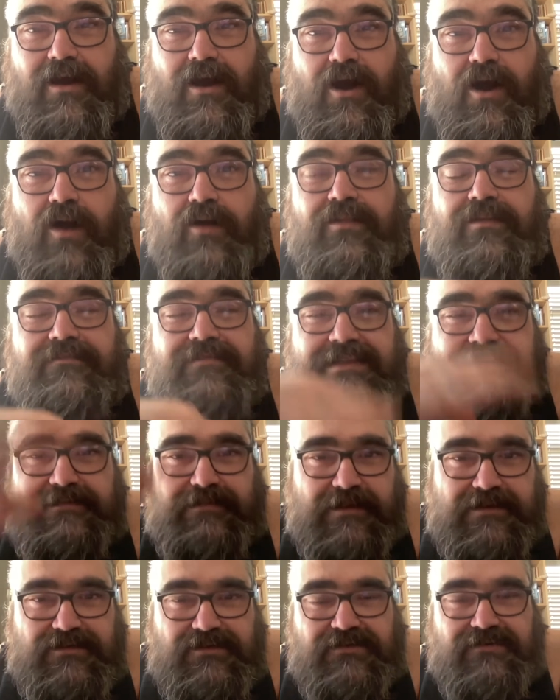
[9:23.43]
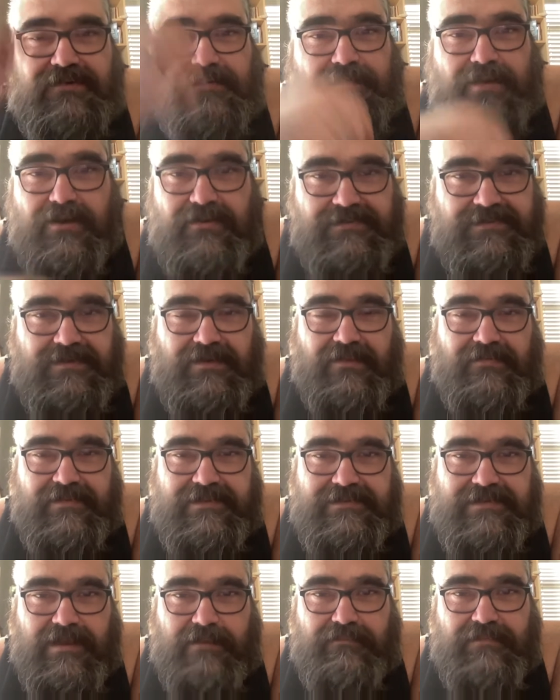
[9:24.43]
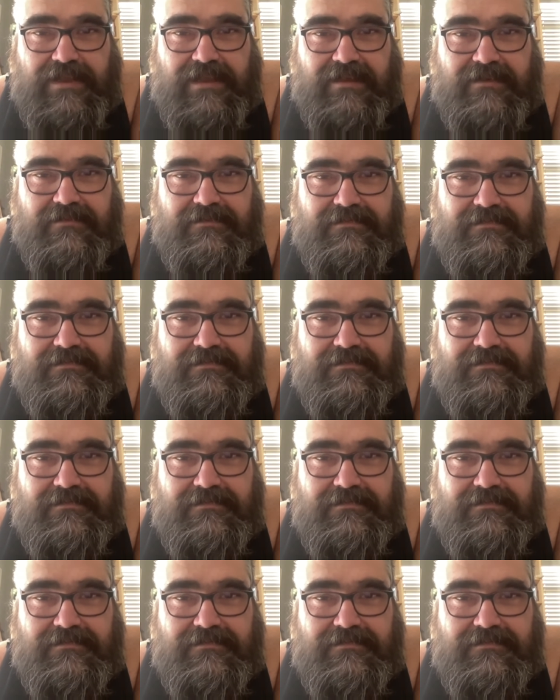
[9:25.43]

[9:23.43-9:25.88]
all of these pictures are posted on the same day.